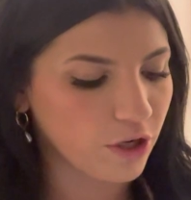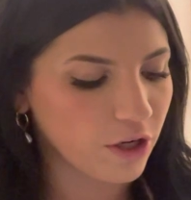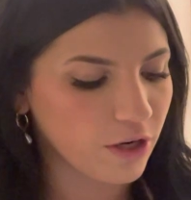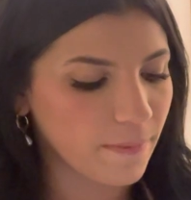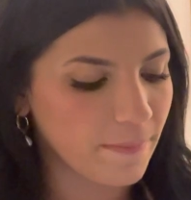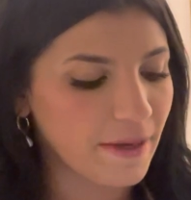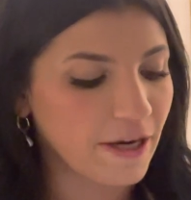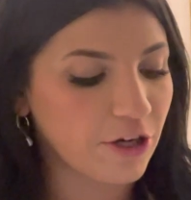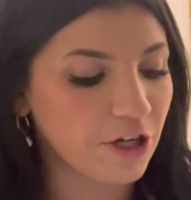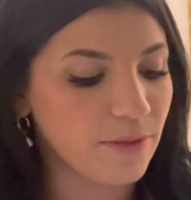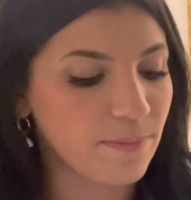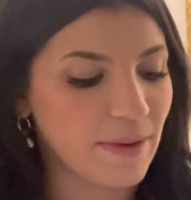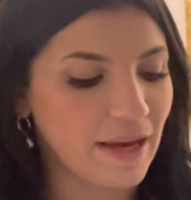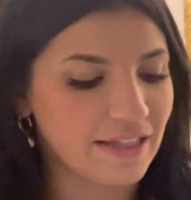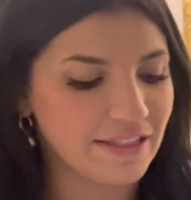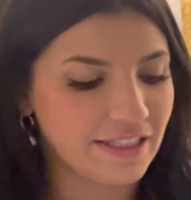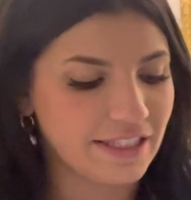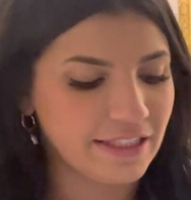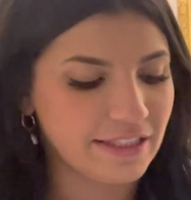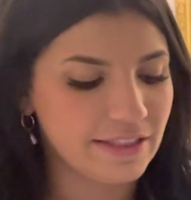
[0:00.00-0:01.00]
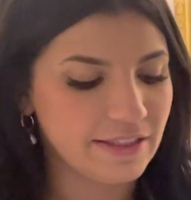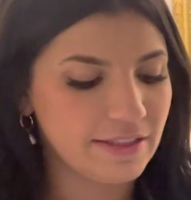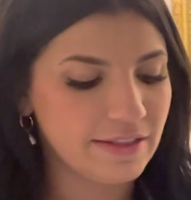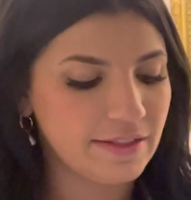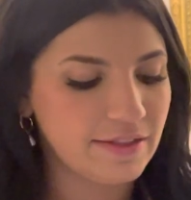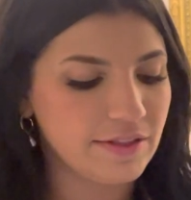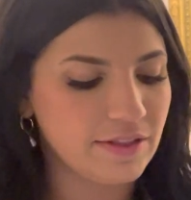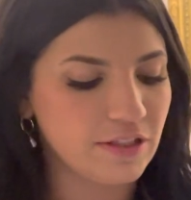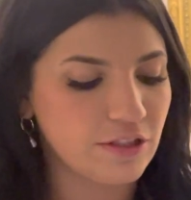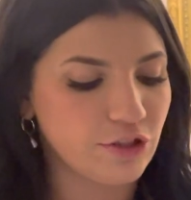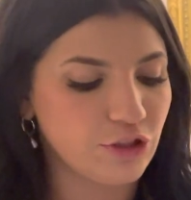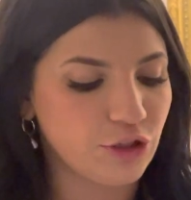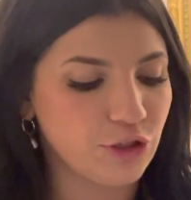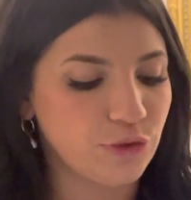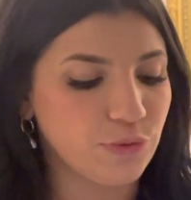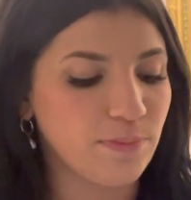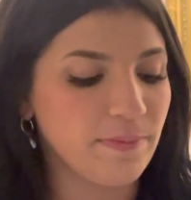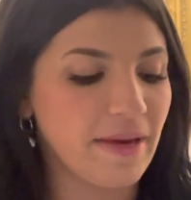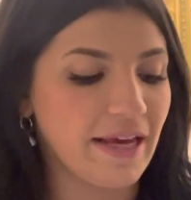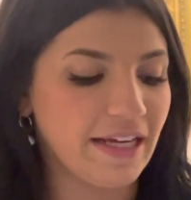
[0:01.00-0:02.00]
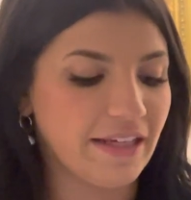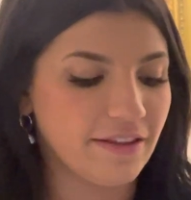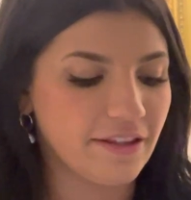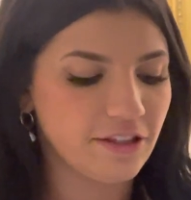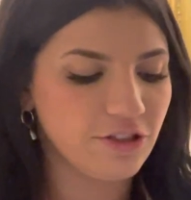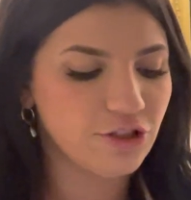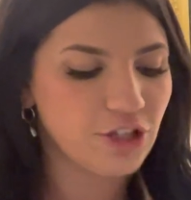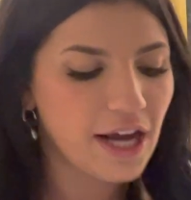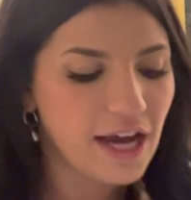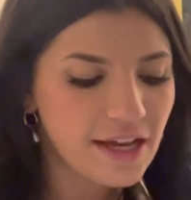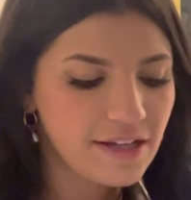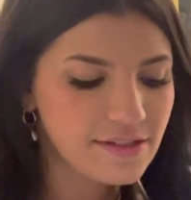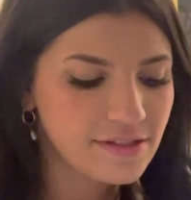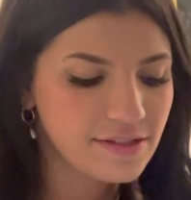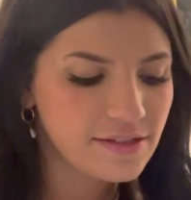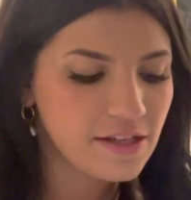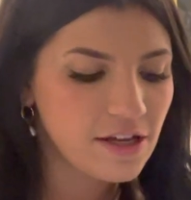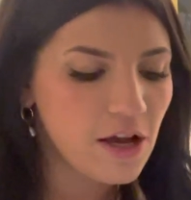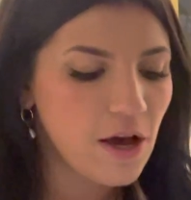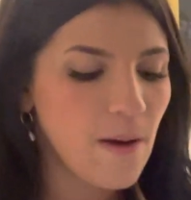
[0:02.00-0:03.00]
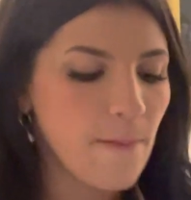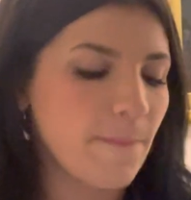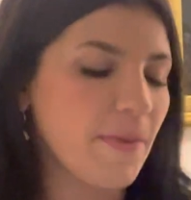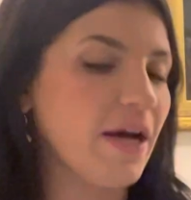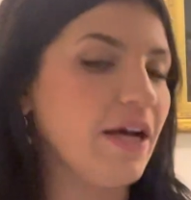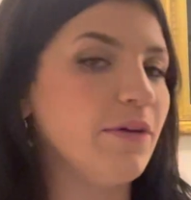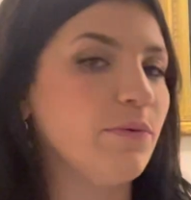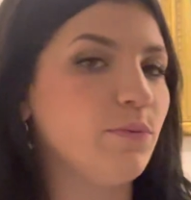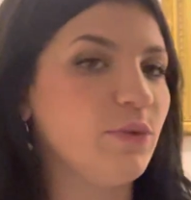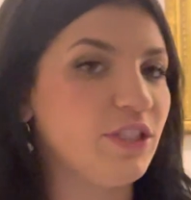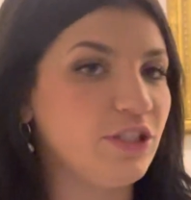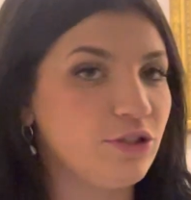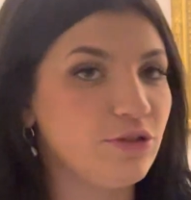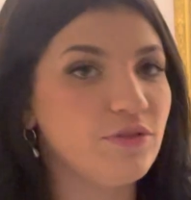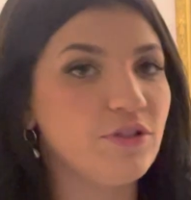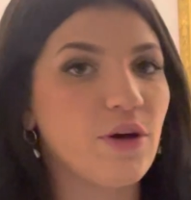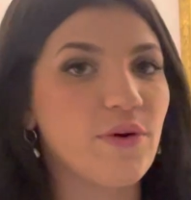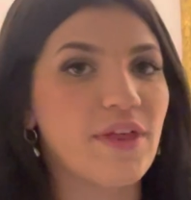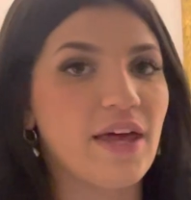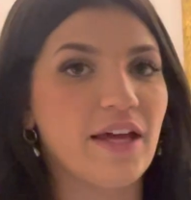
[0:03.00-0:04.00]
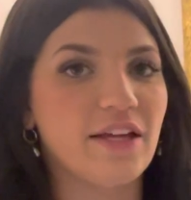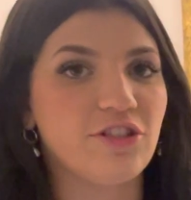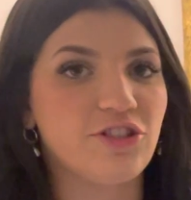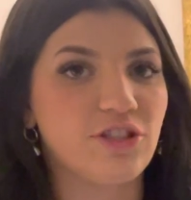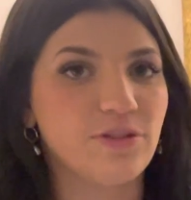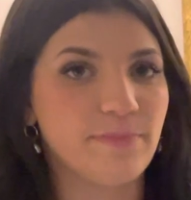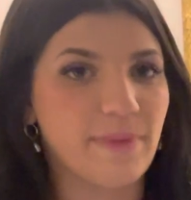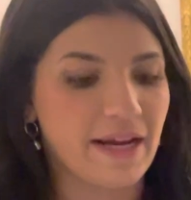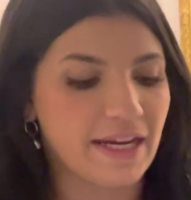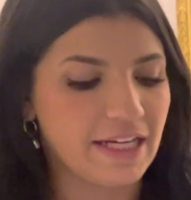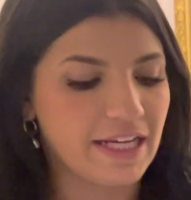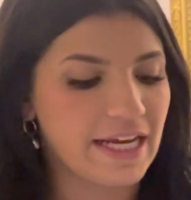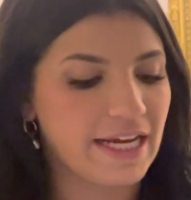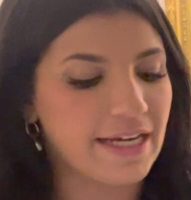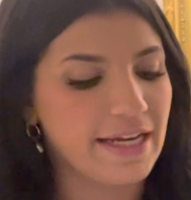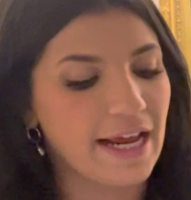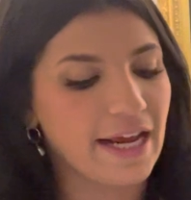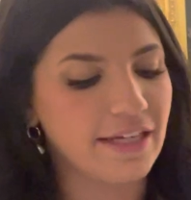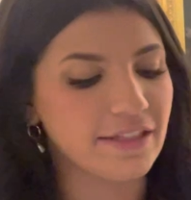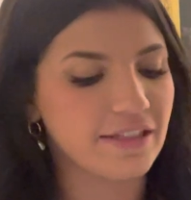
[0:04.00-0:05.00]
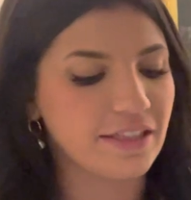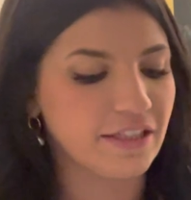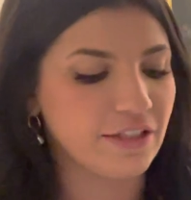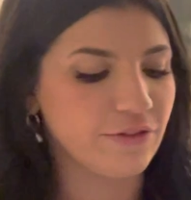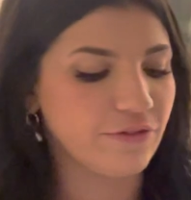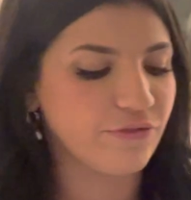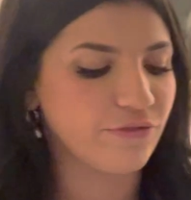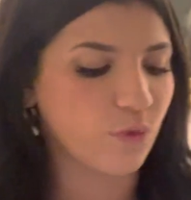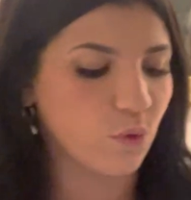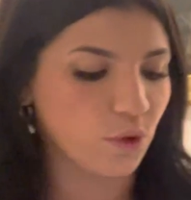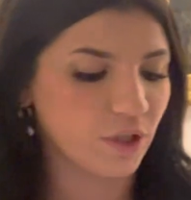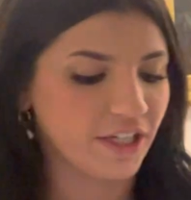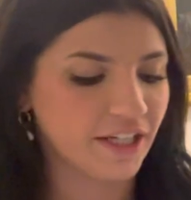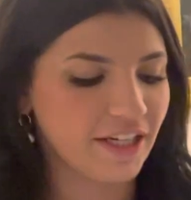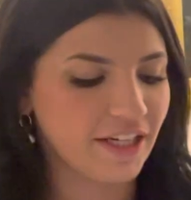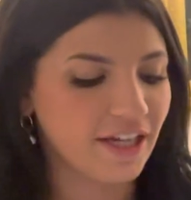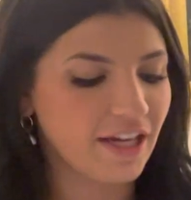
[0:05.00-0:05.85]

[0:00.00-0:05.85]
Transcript: Mary Bettins to make the dress, but we do know that she made it in 1840.